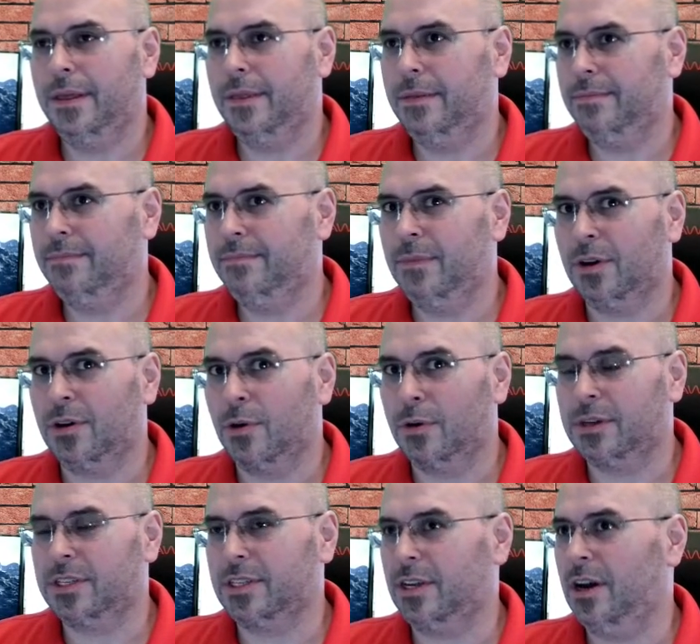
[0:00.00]
the
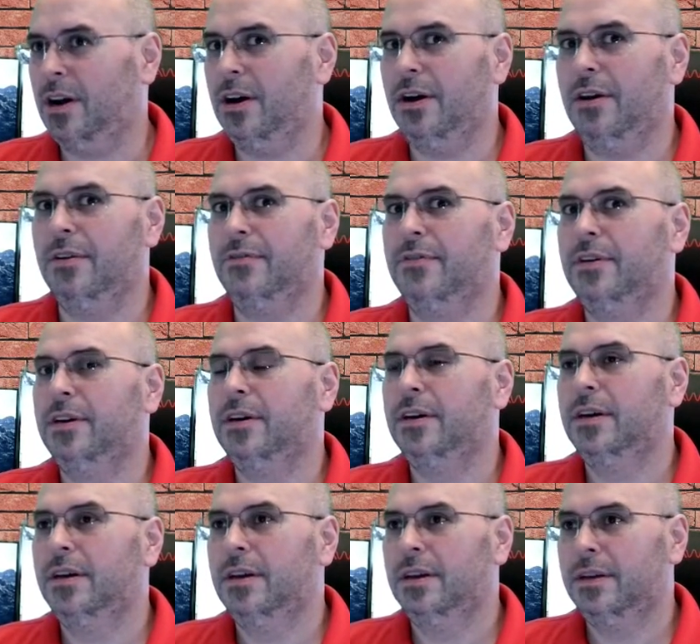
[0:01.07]
course of
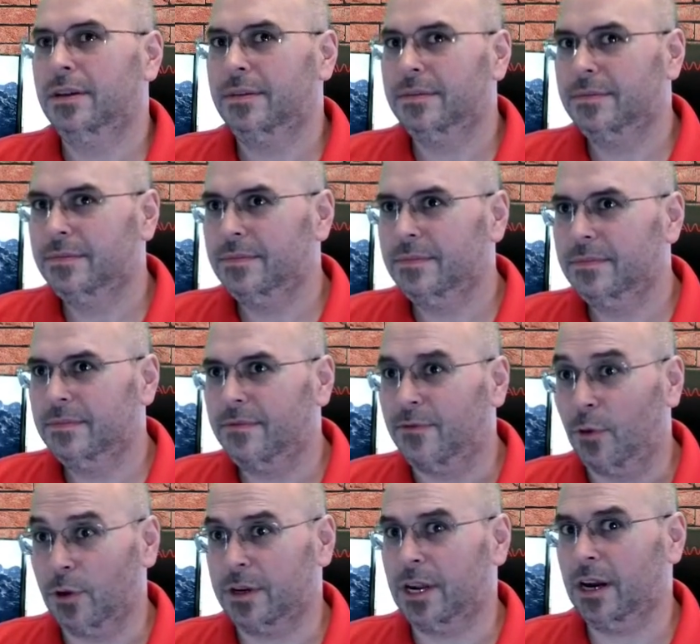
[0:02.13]

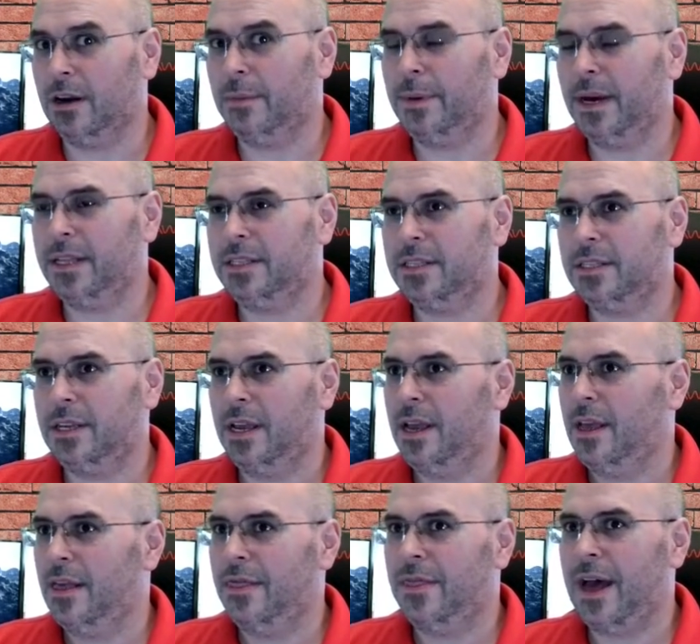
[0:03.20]
4 terabytes,
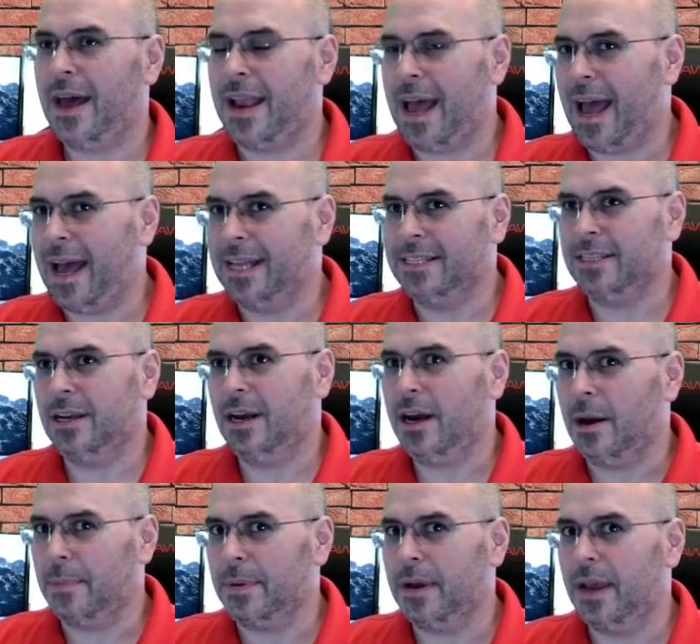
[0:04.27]
that adds
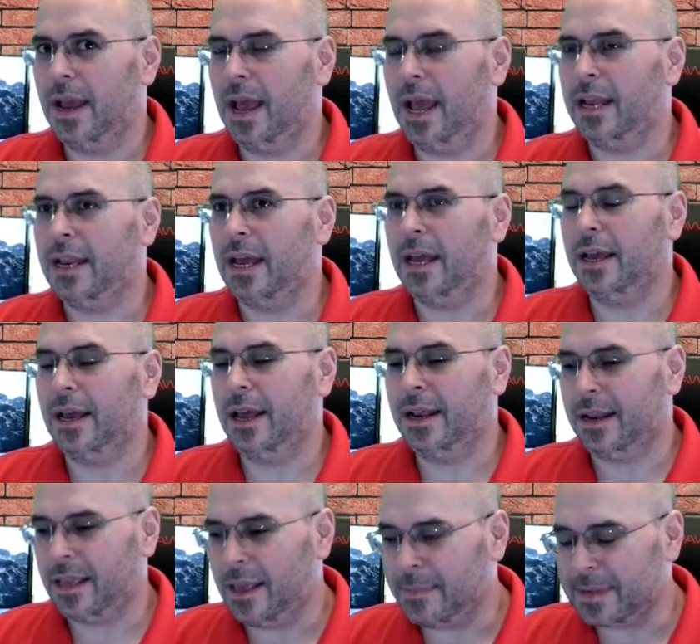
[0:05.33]
up, and it
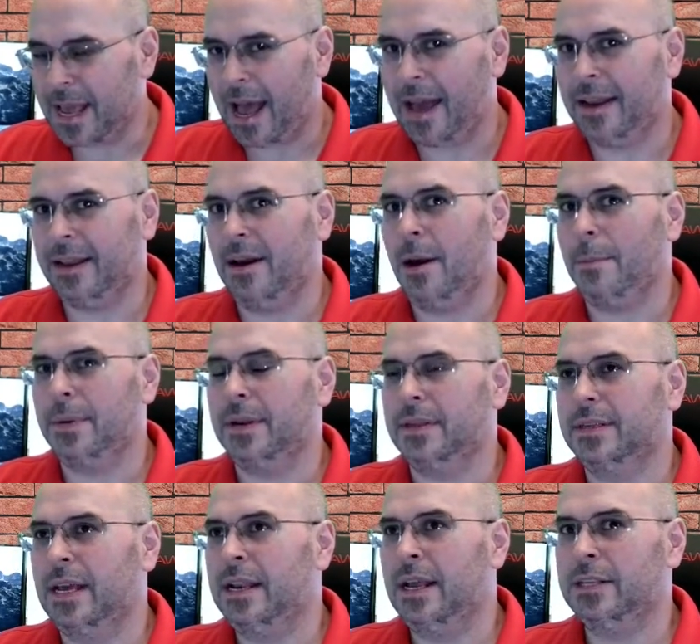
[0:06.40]
keeps adding up, and
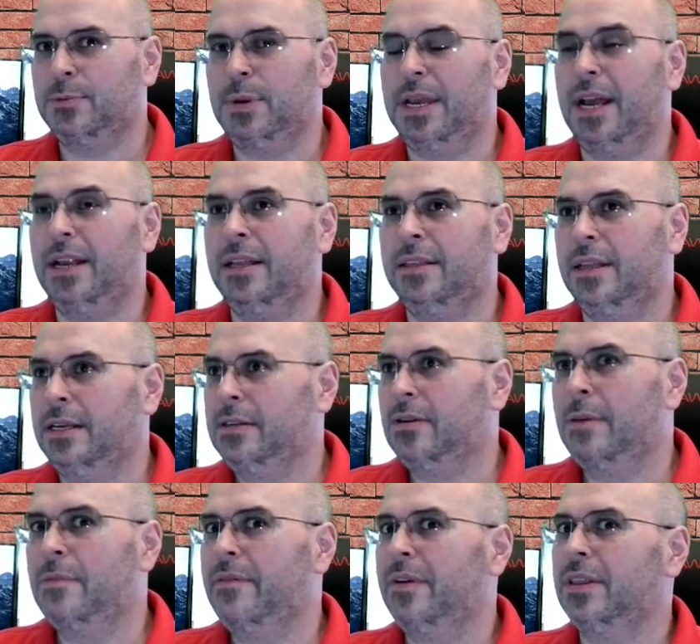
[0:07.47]
as we start
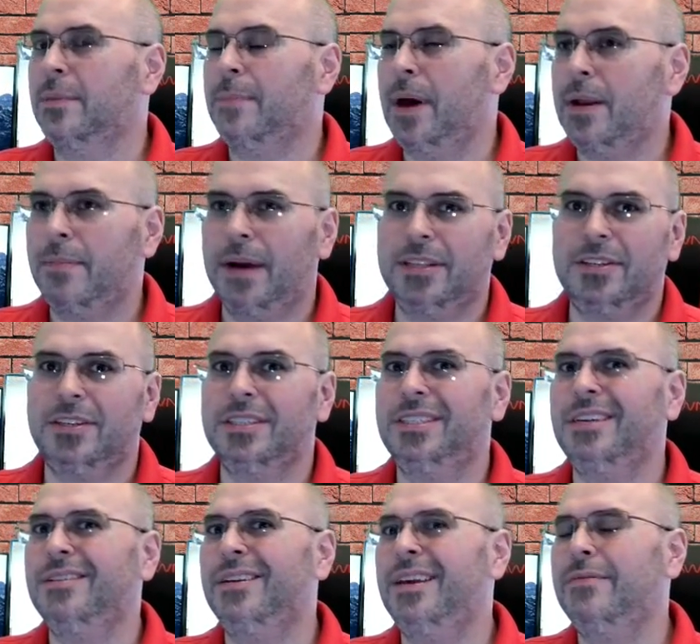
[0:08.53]
moving into petabytes, you're gonna see
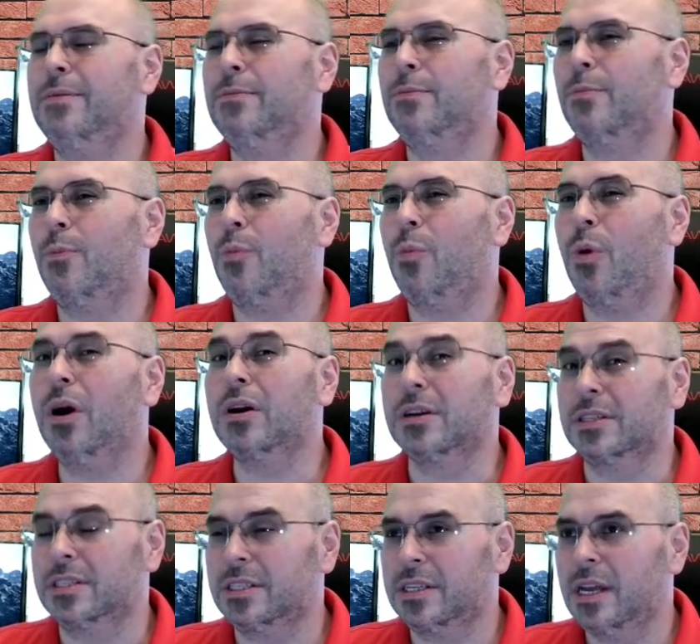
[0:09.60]
it even
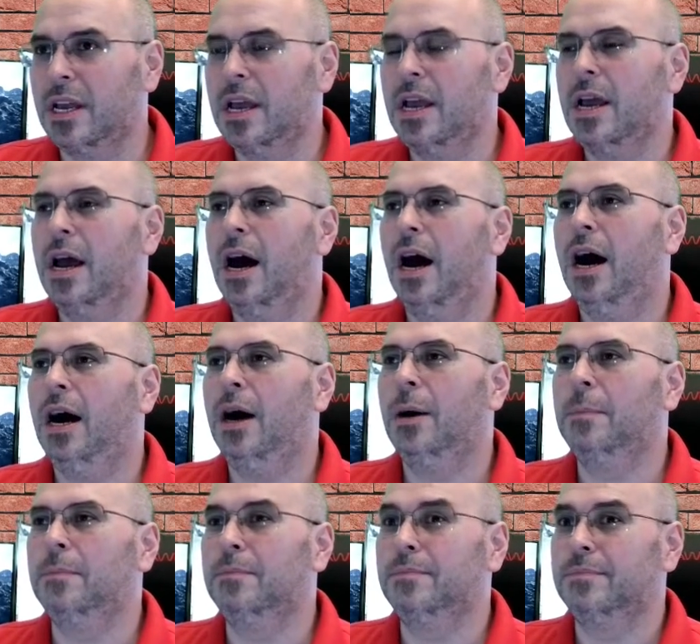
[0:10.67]
worse.
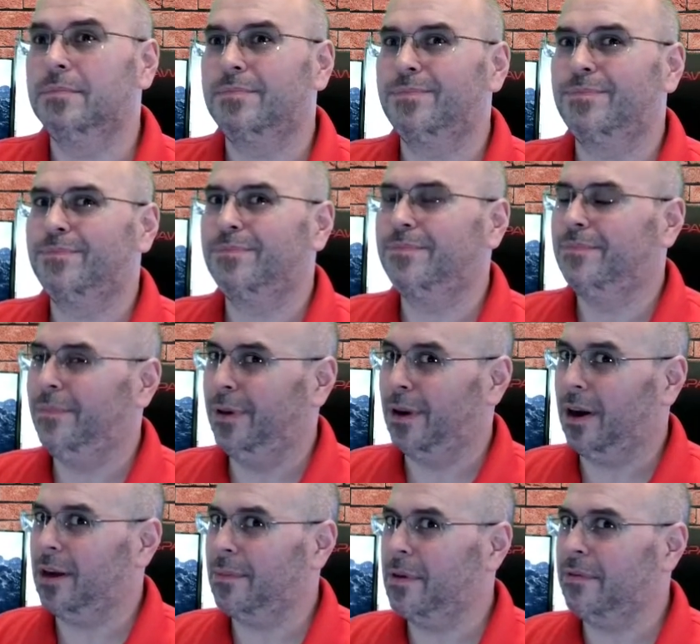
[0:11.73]
We're not
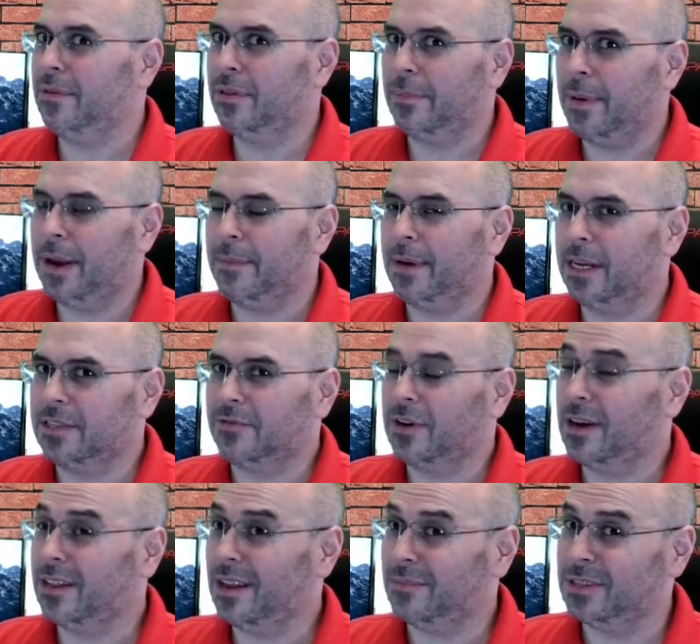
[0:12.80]
gonna move into petabytes for any
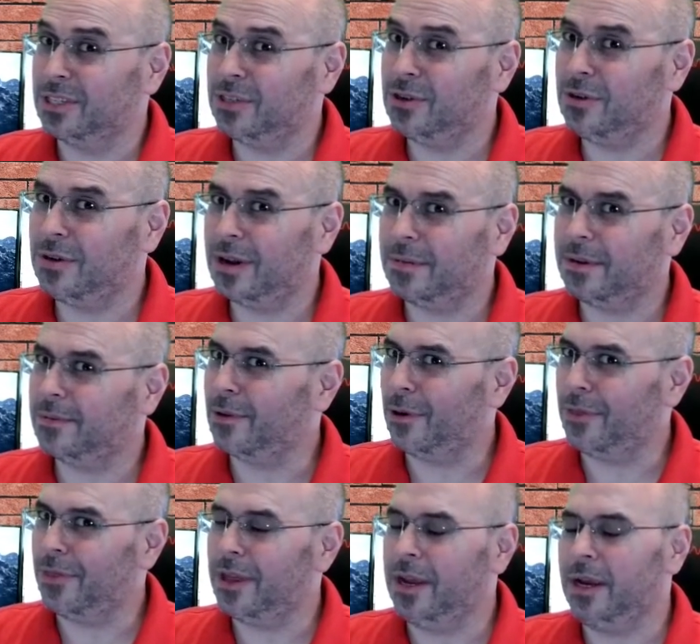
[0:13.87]
time soon, I don't
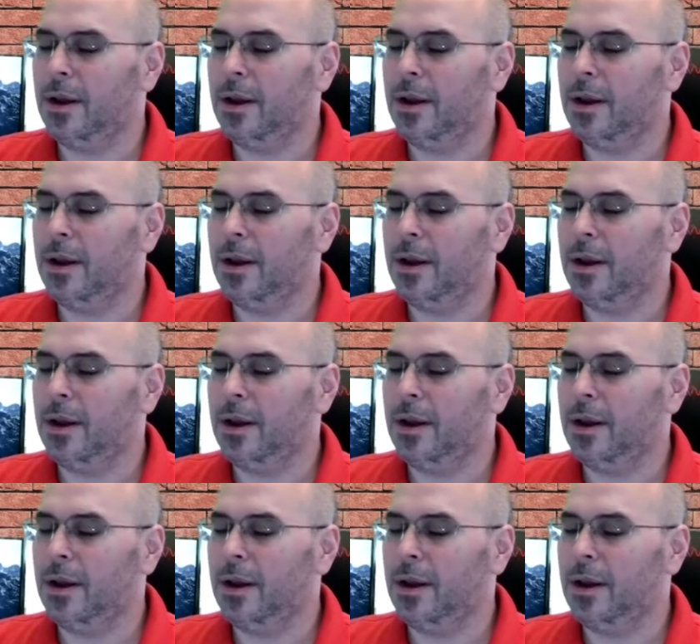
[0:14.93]
think.